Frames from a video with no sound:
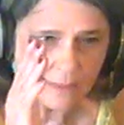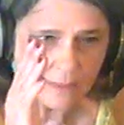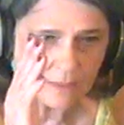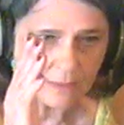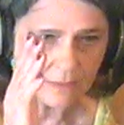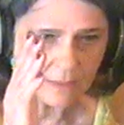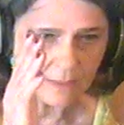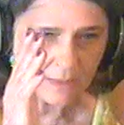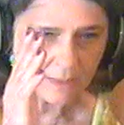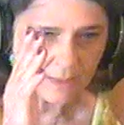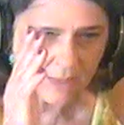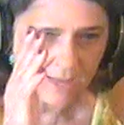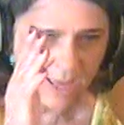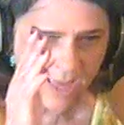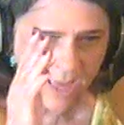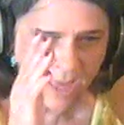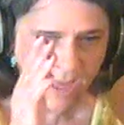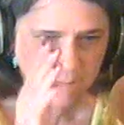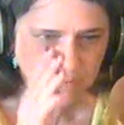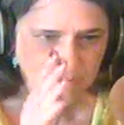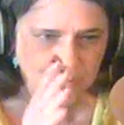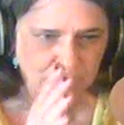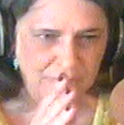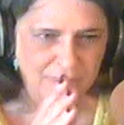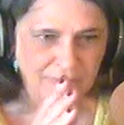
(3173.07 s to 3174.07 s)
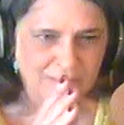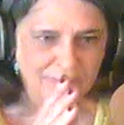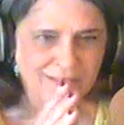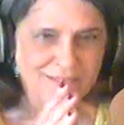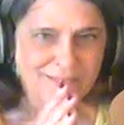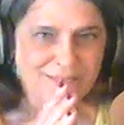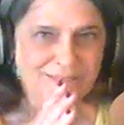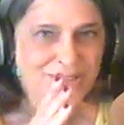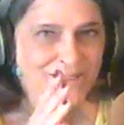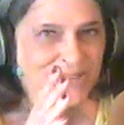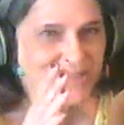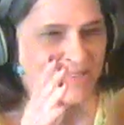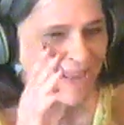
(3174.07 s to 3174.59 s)
The
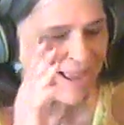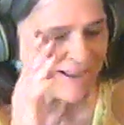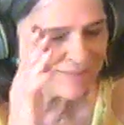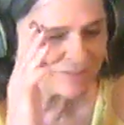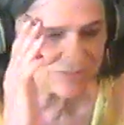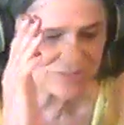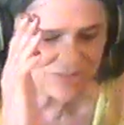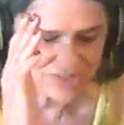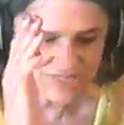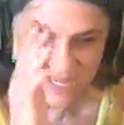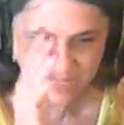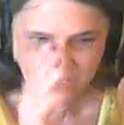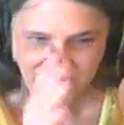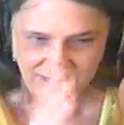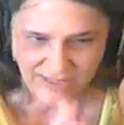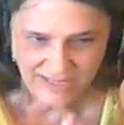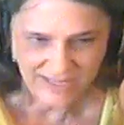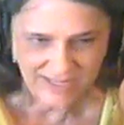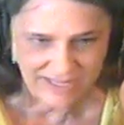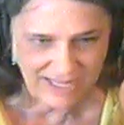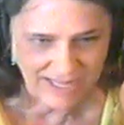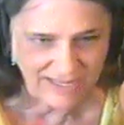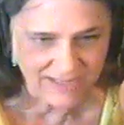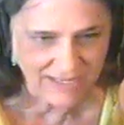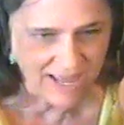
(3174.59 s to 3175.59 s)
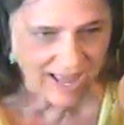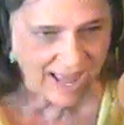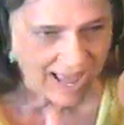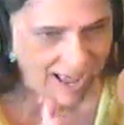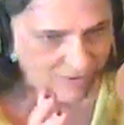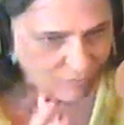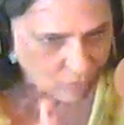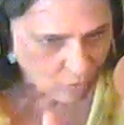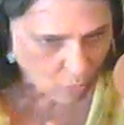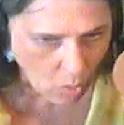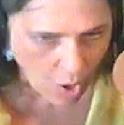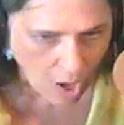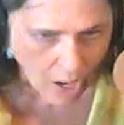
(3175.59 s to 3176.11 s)
capitalists, I've said it again,
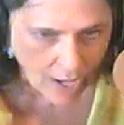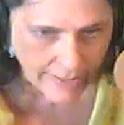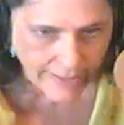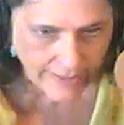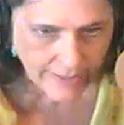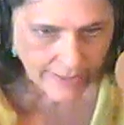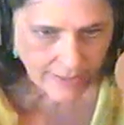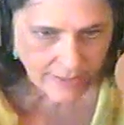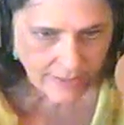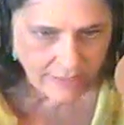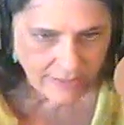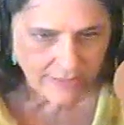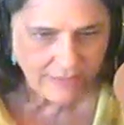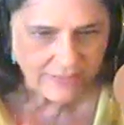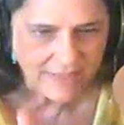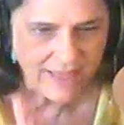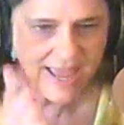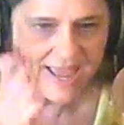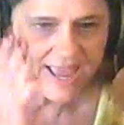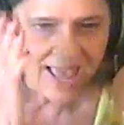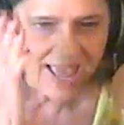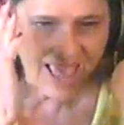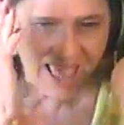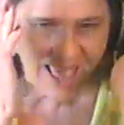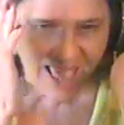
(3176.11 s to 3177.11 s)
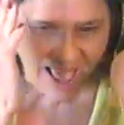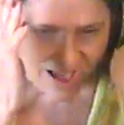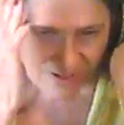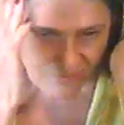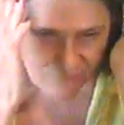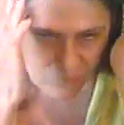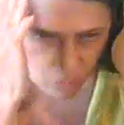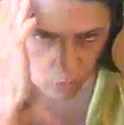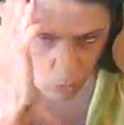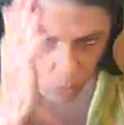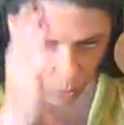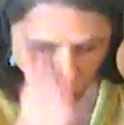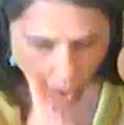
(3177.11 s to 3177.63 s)
have won. They
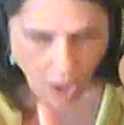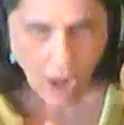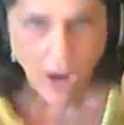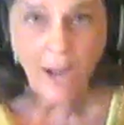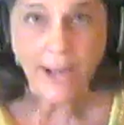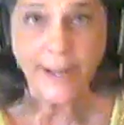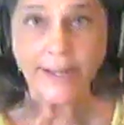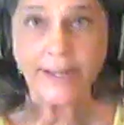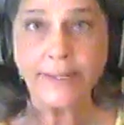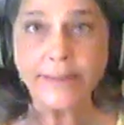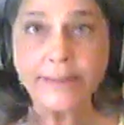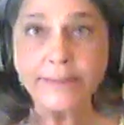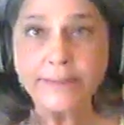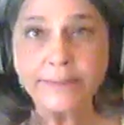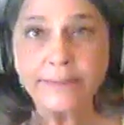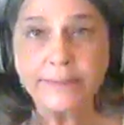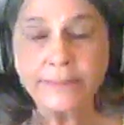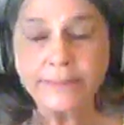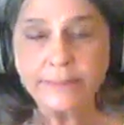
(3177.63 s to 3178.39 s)
have won.